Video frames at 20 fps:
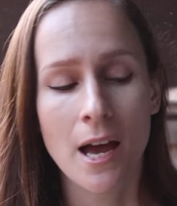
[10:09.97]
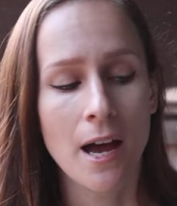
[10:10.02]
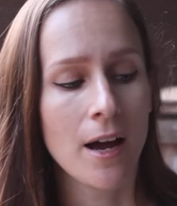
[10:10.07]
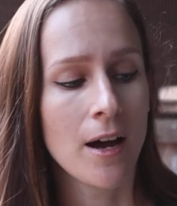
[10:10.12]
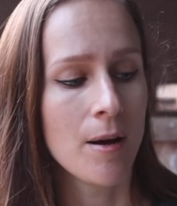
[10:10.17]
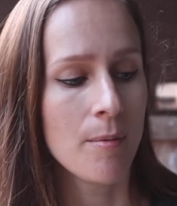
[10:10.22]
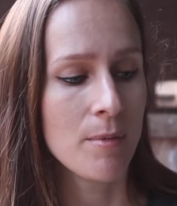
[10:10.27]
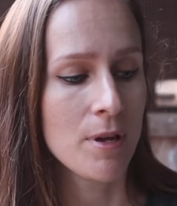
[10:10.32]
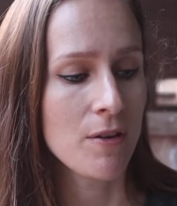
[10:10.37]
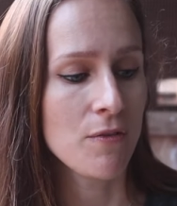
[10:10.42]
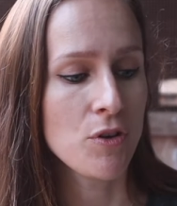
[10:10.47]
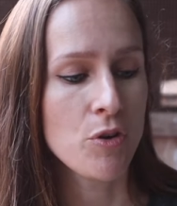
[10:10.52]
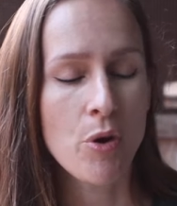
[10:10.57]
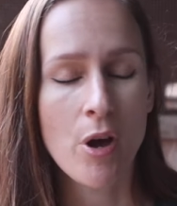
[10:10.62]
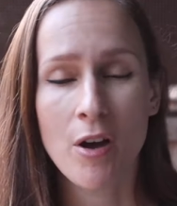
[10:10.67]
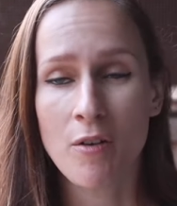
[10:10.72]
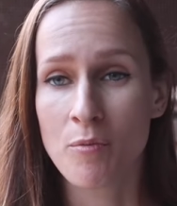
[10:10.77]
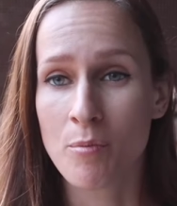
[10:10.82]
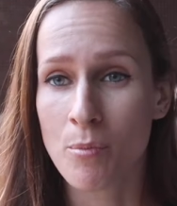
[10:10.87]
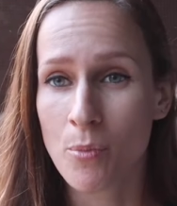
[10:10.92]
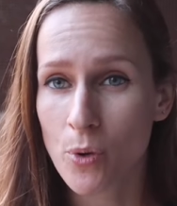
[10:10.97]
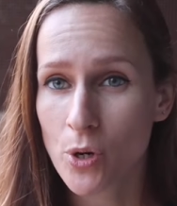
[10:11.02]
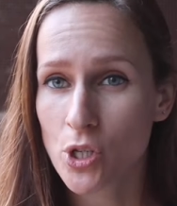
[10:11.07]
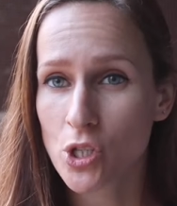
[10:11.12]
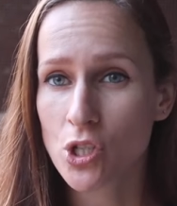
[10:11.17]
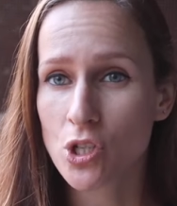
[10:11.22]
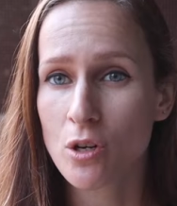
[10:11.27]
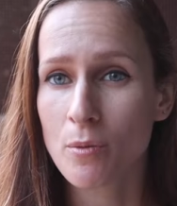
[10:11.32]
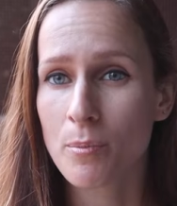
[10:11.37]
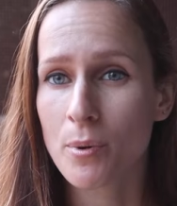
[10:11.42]
Um, if you have
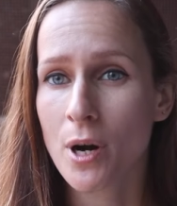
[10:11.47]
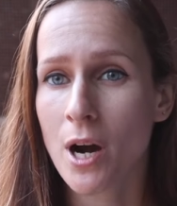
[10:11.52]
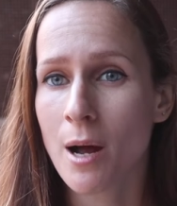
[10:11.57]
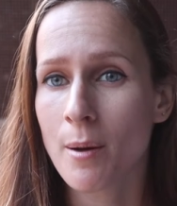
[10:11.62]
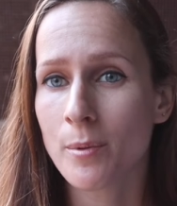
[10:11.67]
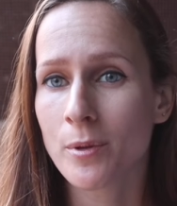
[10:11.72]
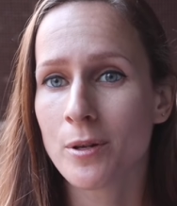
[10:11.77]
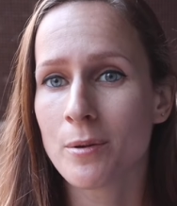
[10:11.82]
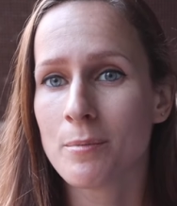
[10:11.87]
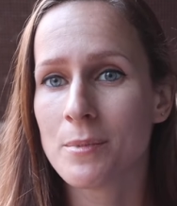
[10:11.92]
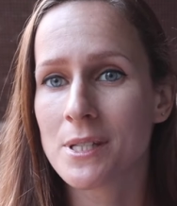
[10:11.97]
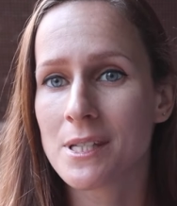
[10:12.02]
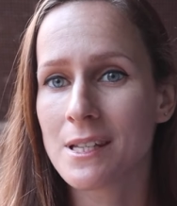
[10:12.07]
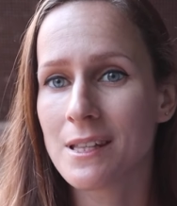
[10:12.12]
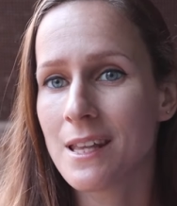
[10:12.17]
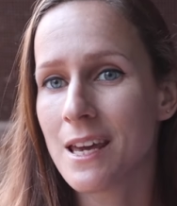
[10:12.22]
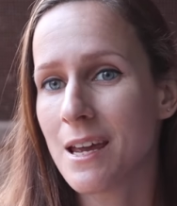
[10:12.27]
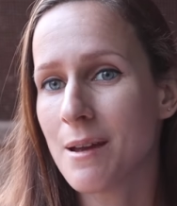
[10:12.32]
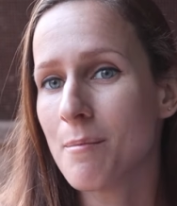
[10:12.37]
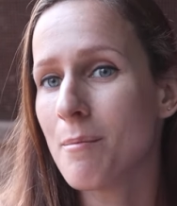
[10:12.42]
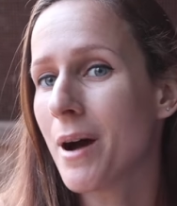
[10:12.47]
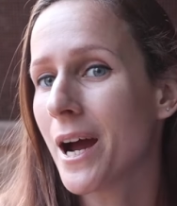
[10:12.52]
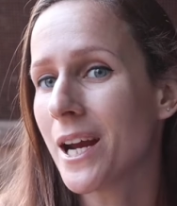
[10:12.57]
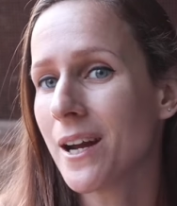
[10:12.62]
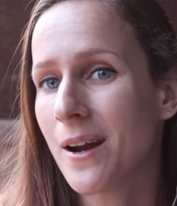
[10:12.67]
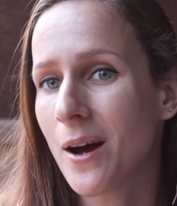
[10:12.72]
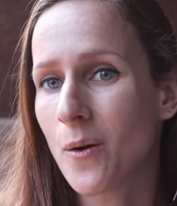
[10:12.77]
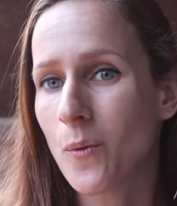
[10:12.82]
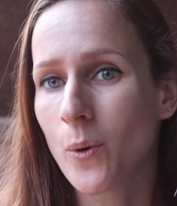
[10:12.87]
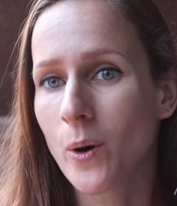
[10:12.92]
moisture problems, they
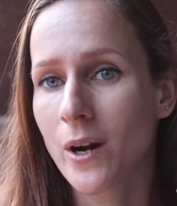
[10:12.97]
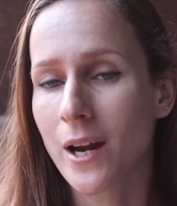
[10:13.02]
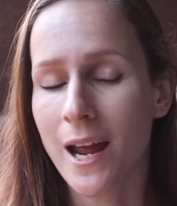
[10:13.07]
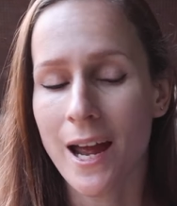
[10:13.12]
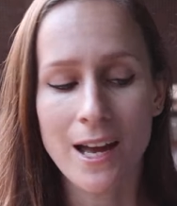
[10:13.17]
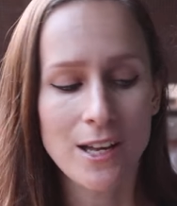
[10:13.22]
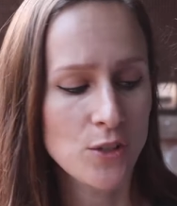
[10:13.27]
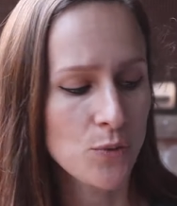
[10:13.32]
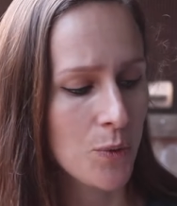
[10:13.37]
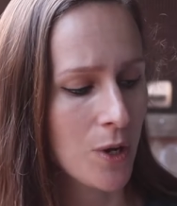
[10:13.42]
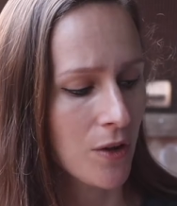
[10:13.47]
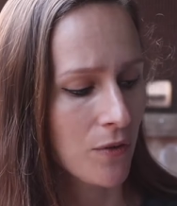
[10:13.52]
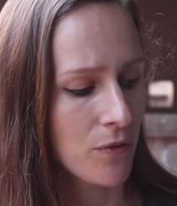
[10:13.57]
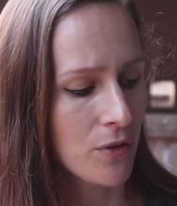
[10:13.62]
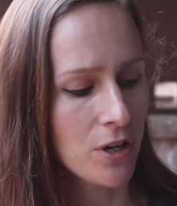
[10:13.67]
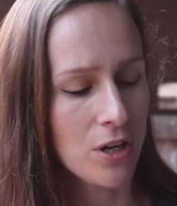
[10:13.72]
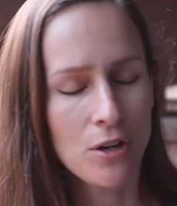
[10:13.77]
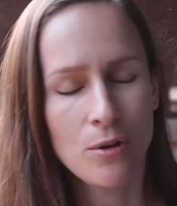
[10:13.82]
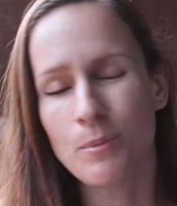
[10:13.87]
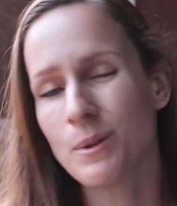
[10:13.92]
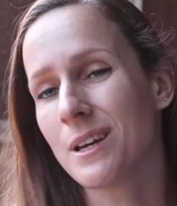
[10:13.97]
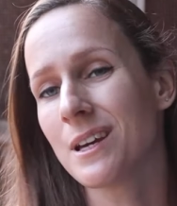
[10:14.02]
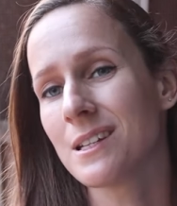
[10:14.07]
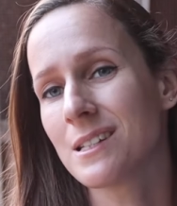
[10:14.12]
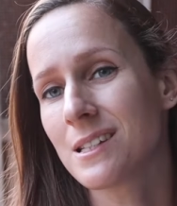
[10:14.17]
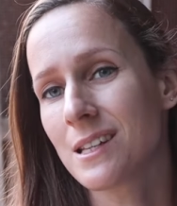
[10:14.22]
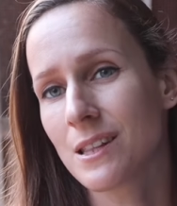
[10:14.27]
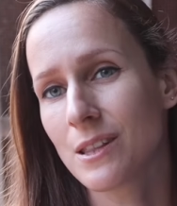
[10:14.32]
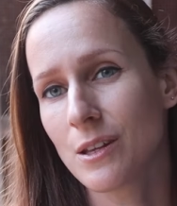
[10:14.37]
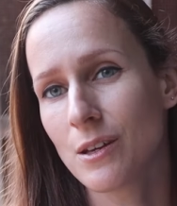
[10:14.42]
might not work as well for you
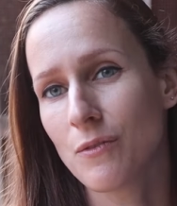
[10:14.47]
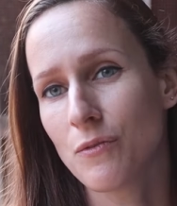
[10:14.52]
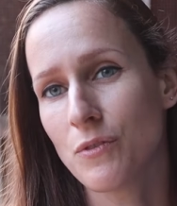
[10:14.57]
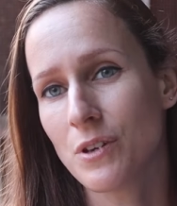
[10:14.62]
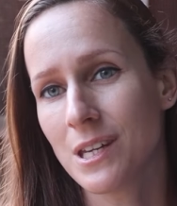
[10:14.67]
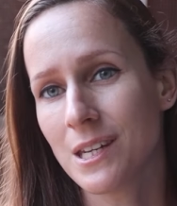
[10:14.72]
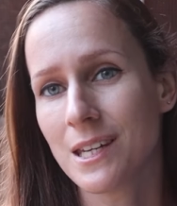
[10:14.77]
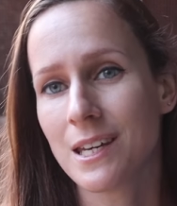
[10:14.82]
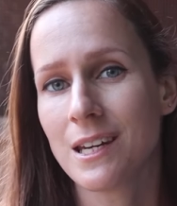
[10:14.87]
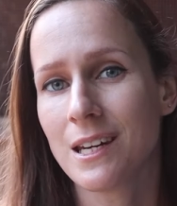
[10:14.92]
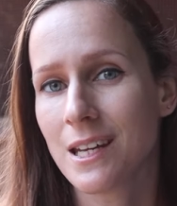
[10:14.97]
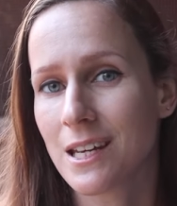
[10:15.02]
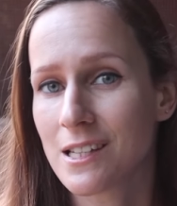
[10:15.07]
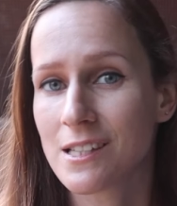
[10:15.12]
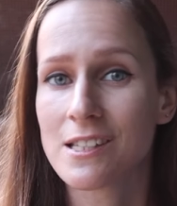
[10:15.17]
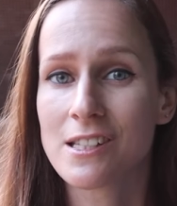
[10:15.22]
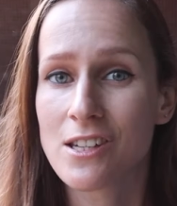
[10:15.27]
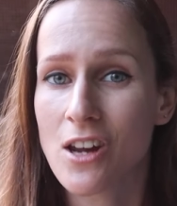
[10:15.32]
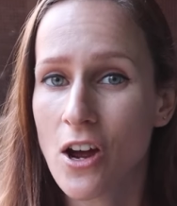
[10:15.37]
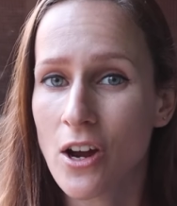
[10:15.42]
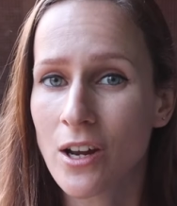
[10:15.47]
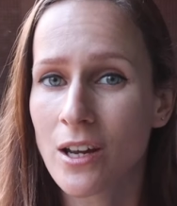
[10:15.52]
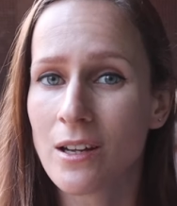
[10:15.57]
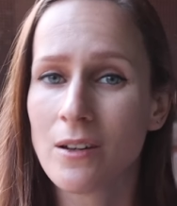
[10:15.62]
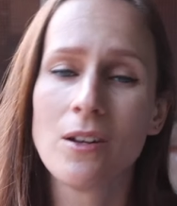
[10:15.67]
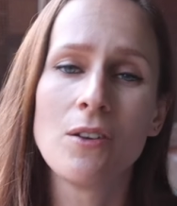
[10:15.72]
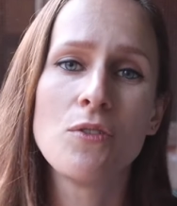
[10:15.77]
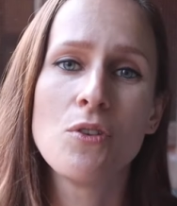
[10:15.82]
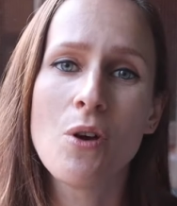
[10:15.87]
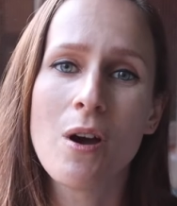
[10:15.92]
because the feed can get stuck
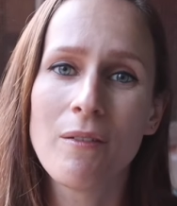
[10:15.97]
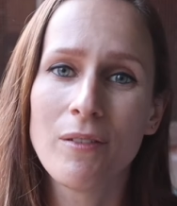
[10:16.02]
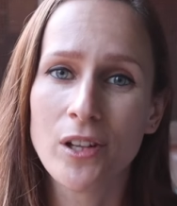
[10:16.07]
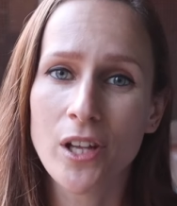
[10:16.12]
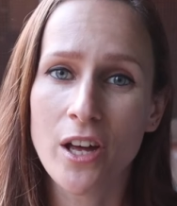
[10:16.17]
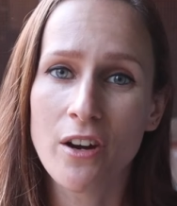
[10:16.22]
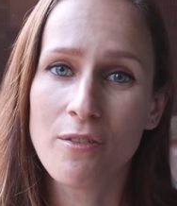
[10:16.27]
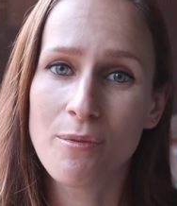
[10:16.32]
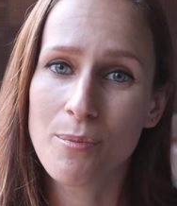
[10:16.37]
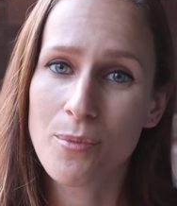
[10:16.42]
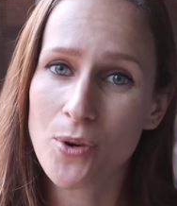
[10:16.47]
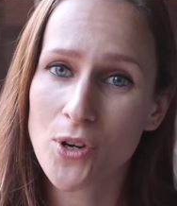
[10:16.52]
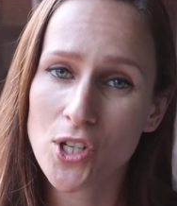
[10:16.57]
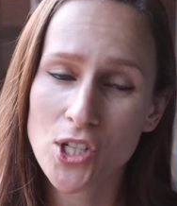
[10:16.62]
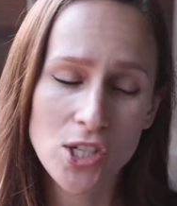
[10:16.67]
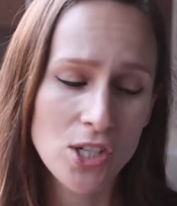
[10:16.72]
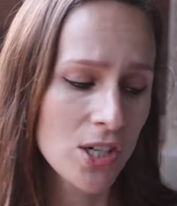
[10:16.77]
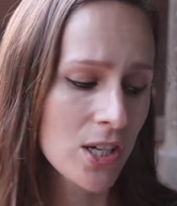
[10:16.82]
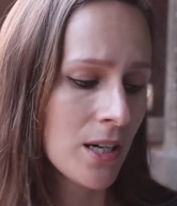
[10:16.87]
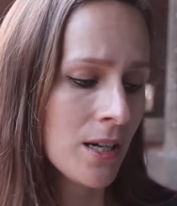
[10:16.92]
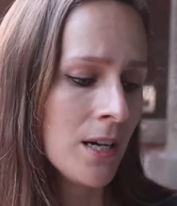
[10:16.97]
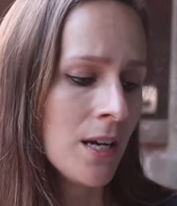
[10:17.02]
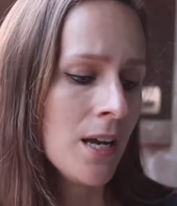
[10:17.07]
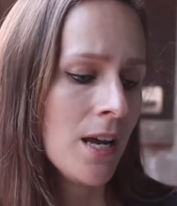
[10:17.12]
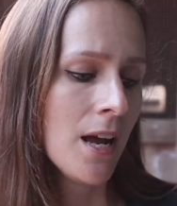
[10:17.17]
if you have a lot of moisture.